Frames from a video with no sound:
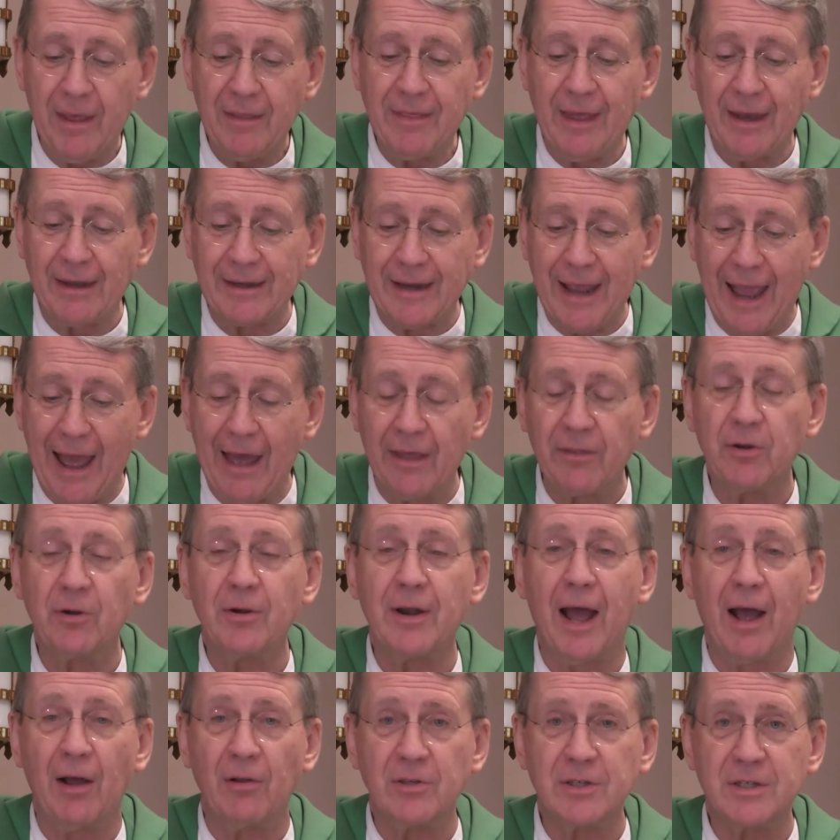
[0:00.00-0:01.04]
that gathered
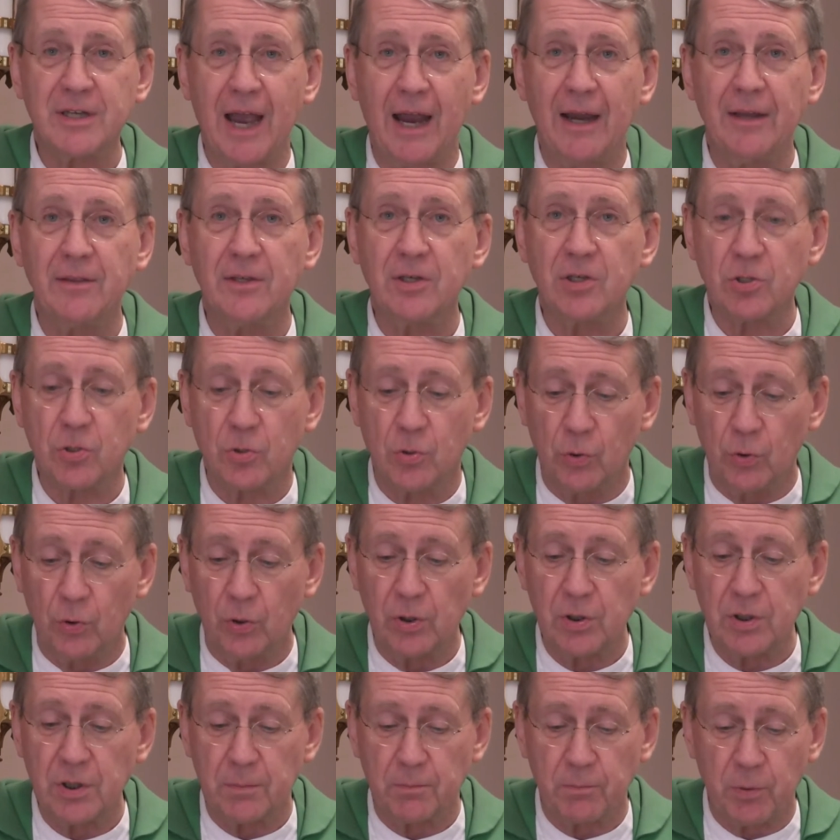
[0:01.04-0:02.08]
outside the school
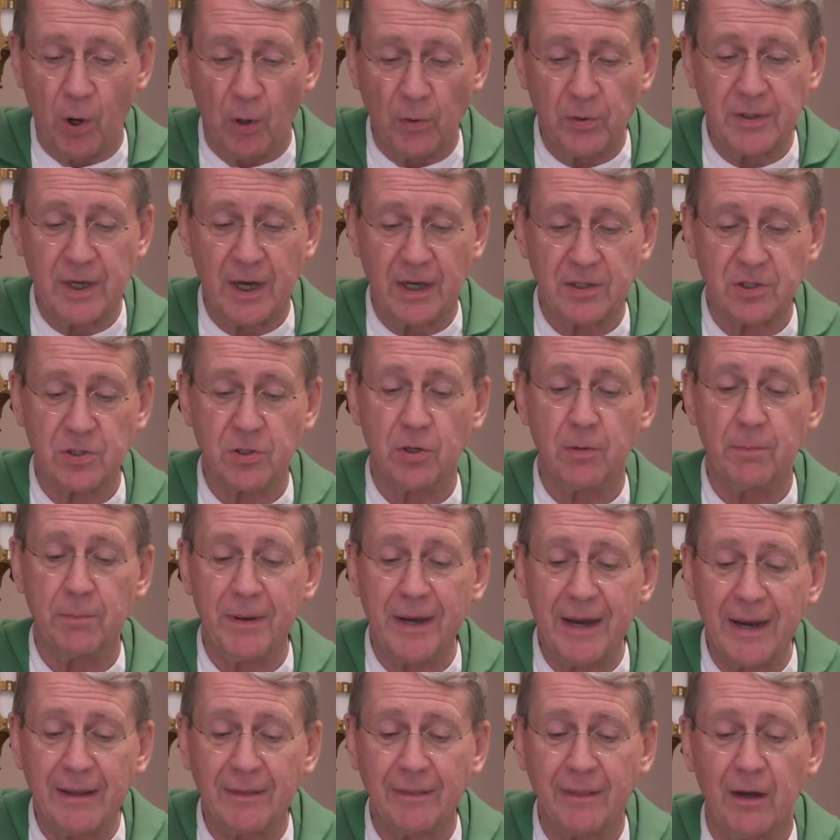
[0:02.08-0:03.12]
to protest her
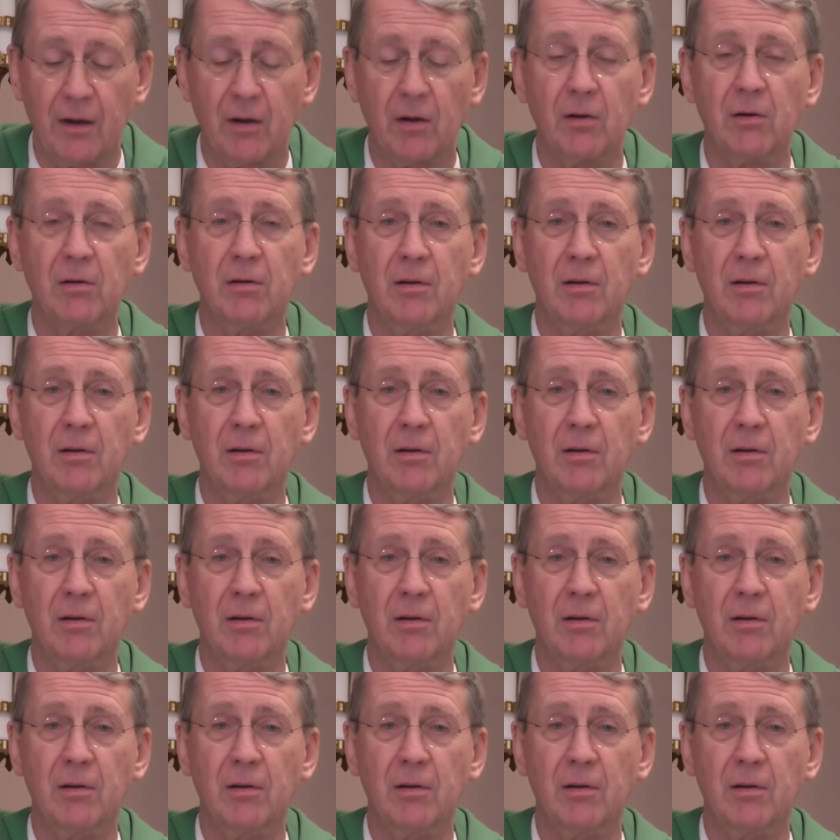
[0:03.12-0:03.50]
being there.